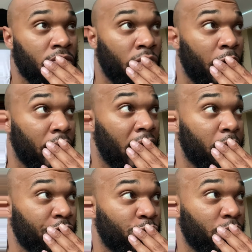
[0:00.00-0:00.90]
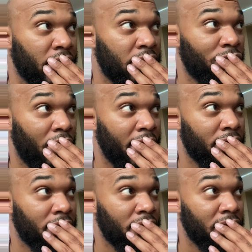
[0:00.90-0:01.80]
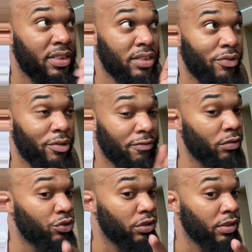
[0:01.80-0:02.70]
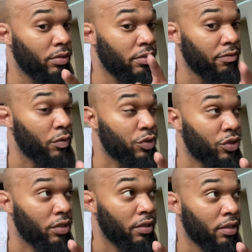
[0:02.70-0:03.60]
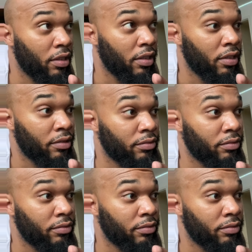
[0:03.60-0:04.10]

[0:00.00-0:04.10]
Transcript: Right, we got to make sure we get this right. This yeah. is for the future you in the future. Okay.